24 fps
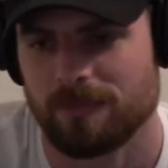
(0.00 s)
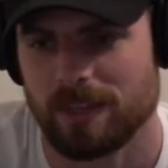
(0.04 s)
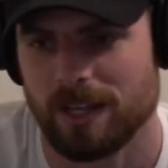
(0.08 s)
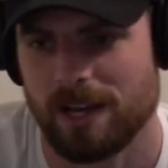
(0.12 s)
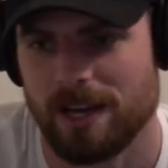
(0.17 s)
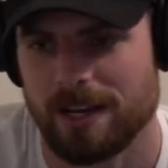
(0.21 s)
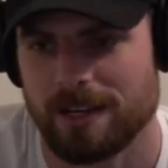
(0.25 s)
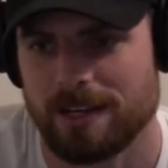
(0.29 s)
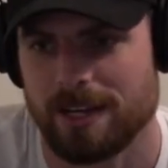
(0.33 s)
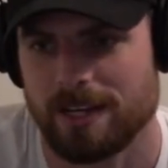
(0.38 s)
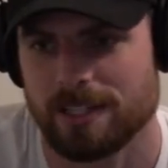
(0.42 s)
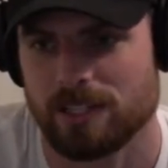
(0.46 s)

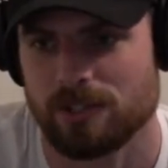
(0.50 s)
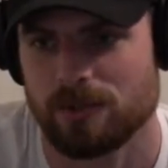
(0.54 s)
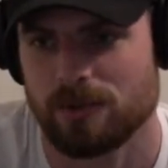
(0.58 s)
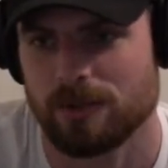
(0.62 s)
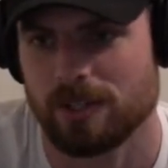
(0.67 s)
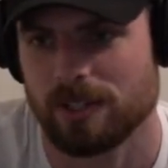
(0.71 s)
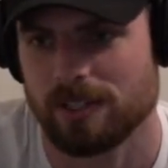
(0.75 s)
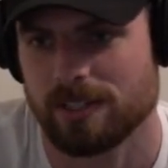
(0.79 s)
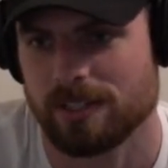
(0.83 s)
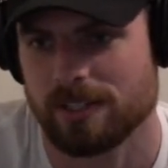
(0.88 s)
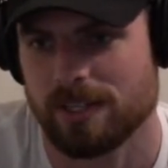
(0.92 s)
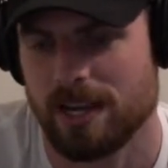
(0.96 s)
you
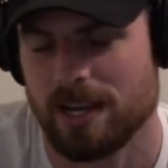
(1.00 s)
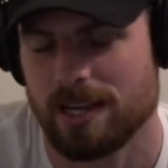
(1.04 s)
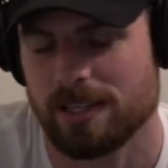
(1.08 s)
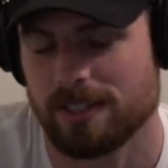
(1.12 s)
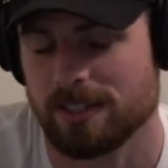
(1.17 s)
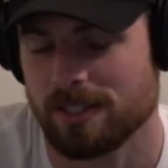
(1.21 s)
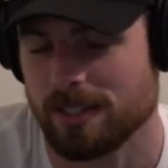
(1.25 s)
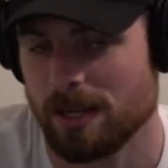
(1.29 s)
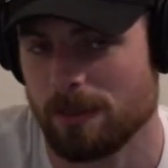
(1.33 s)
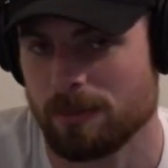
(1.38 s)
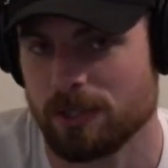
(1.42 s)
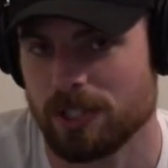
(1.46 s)
could say,
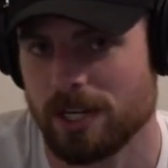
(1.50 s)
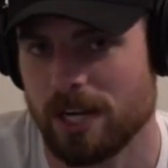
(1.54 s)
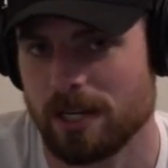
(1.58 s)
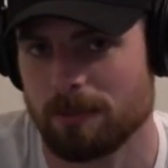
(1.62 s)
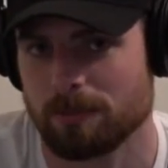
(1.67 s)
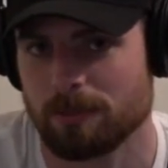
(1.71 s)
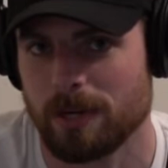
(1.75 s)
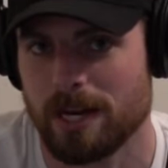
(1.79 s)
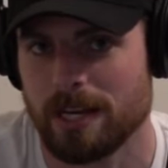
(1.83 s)
subject,